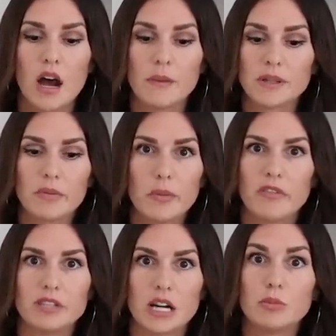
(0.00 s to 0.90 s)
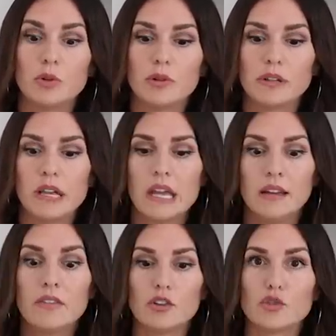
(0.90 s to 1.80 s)
Um, some of them have doubled,
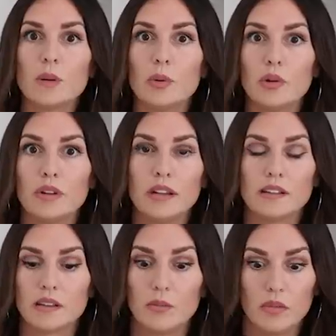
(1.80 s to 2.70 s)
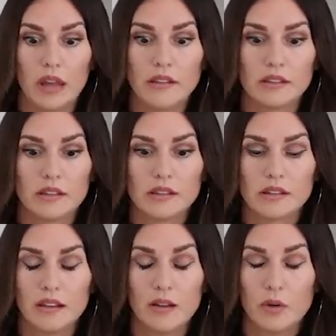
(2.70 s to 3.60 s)
even tripled in some
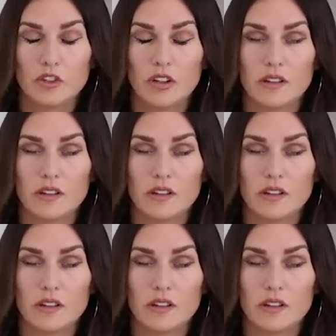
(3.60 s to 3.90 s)
cases, it, which